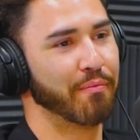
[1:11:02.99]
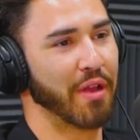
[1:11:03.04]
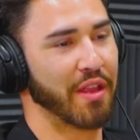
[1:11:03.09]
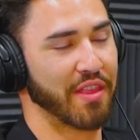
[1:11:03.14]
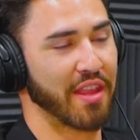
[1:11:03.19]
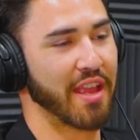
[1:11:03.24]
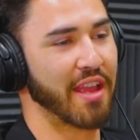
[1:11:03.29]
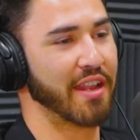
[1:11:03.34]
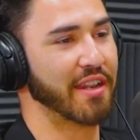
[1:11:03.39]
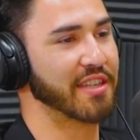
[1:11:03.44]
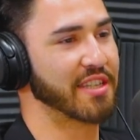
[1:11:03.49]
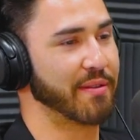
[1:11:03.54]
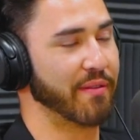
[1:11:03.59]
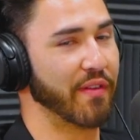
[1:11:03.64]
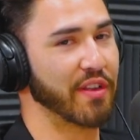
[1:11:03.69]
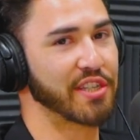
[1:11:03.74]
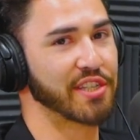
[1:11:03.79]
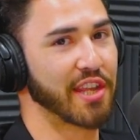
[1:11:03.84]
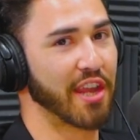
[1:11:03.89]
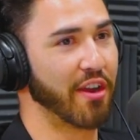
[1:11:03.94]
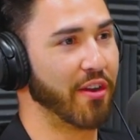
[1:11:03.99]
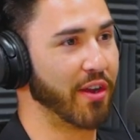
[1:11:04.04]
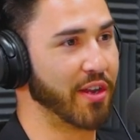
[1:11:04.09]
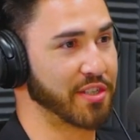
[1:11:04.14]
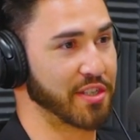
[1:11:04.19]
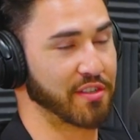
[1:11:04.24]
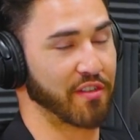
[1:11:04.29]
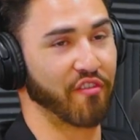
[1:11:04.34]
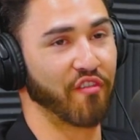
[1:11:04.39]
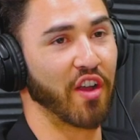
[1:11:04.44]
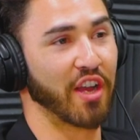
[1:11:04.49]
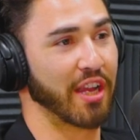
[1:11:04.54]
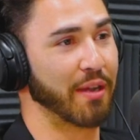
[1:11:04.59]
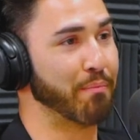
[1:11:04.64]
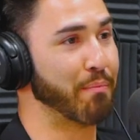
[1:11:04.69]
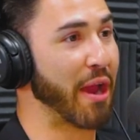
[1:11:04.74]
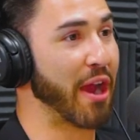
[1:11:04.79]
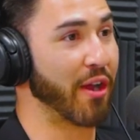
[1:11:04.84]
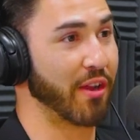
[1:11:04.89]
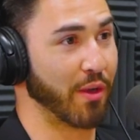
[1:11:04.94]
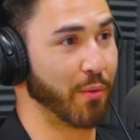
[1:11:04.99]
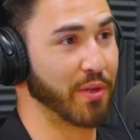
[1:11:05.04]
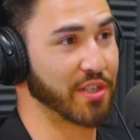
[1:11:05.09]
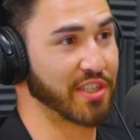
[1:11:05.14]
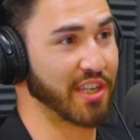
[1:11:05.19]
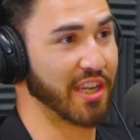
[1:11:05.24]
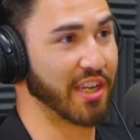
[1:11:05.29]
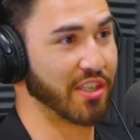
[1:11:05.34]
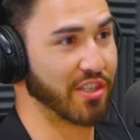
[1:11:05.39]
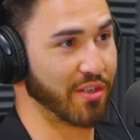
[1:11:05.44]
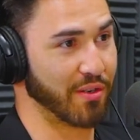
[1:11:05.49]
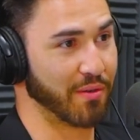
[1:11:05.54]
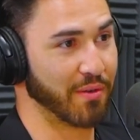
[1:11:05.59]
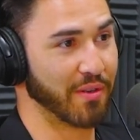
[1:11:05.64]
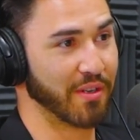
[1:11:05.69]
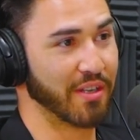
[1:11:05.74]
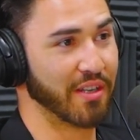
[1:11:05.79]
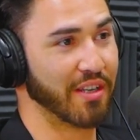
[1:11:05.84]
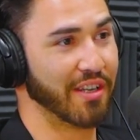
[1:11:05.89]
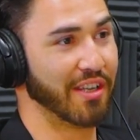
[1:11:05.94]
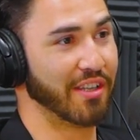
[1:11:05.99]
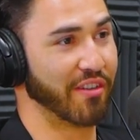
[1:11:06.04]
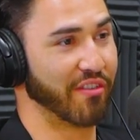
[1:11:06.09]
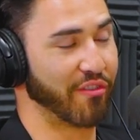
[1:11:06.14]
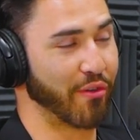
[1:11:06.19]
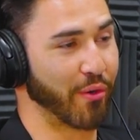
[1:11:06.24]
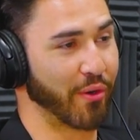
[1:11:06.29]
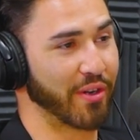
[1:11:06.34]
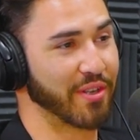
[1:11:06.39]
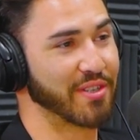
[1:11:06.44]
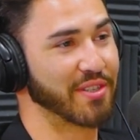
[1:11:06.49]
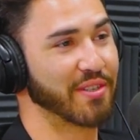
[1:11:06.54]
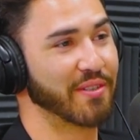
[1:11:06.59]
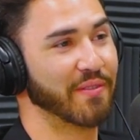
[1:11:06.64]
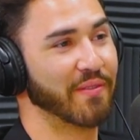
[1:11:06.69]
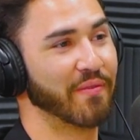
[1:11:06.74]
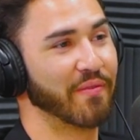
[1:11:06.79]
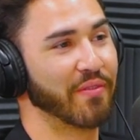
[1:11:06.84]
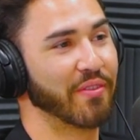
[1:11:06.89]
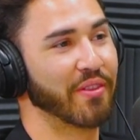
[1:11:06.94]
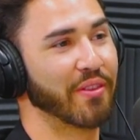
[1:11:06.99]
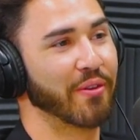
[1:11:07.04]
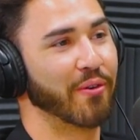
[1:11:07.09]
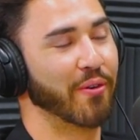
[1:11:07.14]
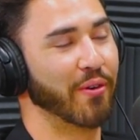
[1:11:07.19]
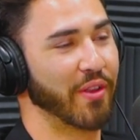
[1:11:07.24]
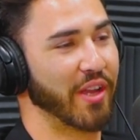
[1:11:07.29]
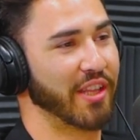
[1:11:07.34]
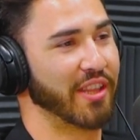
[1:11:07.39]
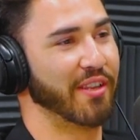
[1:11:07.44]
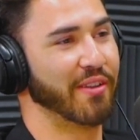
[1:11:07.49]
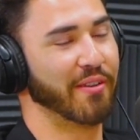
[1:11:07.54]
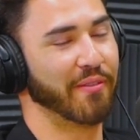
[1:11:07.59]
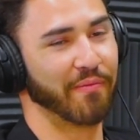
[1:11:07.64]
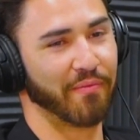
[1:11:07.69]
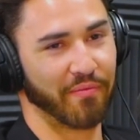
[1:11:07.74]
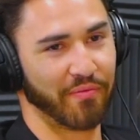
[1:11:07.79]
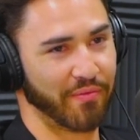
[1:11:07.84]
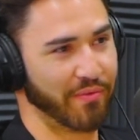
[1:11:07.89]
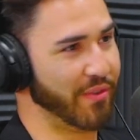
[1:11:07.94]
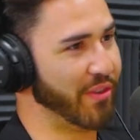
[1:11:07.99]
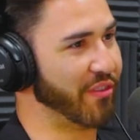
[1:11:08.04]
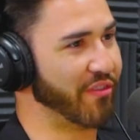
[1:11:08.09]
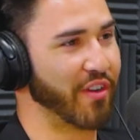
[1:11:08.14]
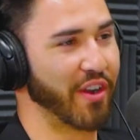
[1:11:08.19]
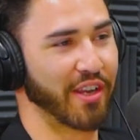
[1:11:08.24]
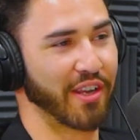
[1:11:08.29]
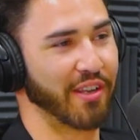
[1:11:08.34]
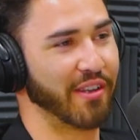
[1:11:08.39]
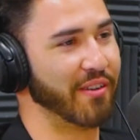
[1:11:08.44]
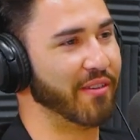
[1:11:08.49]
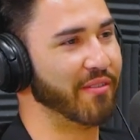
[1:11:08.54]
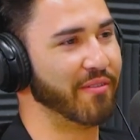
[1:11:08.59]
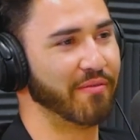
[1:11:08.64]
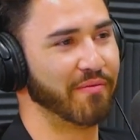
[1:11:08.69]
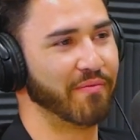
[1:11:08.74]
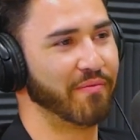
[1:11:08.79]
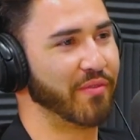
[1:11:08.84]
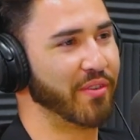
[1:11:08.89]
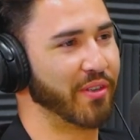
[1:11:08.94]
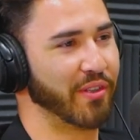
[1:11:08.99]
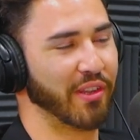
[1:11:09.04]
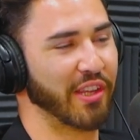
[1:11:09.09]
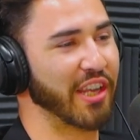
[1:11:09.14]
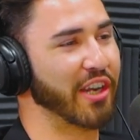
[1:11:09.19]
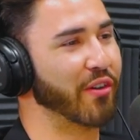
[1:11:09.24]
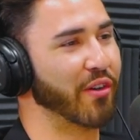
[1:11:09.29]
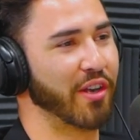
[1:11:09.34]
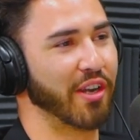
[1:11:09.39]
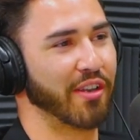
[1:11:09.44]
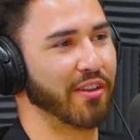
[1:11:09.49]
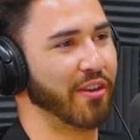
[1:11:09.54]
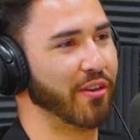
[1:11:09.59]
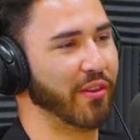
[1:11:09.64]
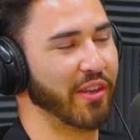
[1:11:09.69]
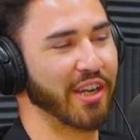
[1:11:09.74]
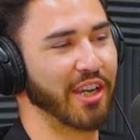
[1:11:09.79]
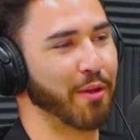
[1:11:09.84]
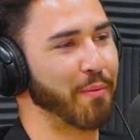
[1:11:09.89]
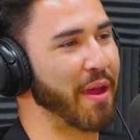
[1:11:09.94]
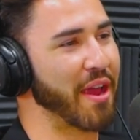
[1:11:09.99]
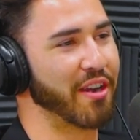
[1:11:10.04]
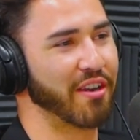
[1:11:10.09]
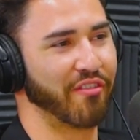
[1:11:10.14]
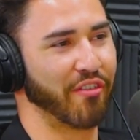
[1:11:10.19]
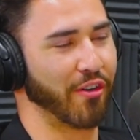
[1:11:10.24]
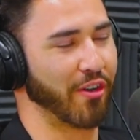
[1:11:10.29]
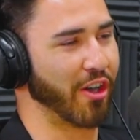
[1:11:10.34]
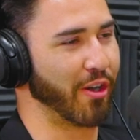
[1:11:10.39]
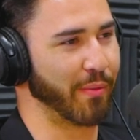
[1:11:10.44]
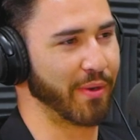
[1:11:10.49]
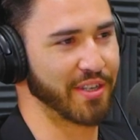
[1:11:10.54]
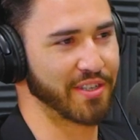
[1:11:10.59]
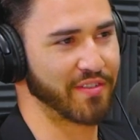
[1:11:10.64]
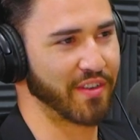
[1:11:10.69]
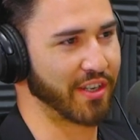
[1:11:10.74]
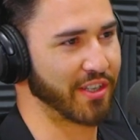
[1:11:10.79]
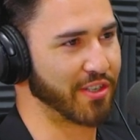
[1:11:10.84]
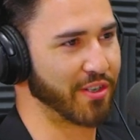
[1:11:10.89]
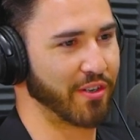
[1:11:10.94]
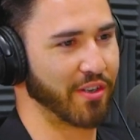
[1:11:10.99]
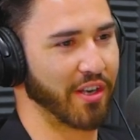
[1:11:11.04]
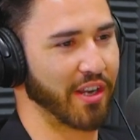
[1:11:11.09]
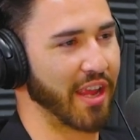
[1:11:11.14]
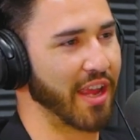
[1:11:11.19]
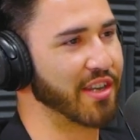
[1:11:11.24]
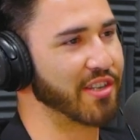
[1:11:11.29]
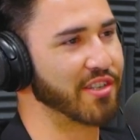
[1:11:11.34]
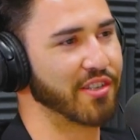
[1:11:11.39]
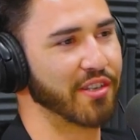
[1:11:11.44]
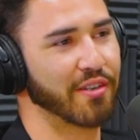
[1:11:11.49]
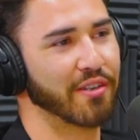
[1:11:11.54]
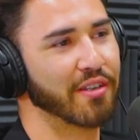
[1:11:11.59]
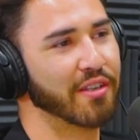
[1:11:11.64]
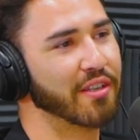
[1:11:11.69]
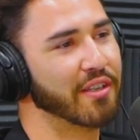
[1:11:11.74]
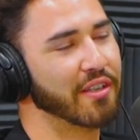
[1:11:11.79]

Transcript: And then some of it's scary because it's a fucking bear that wants to eat you mm-hmm. in the forest, or like the your fucking your leader and your lead commander of your army is fucking turning against you,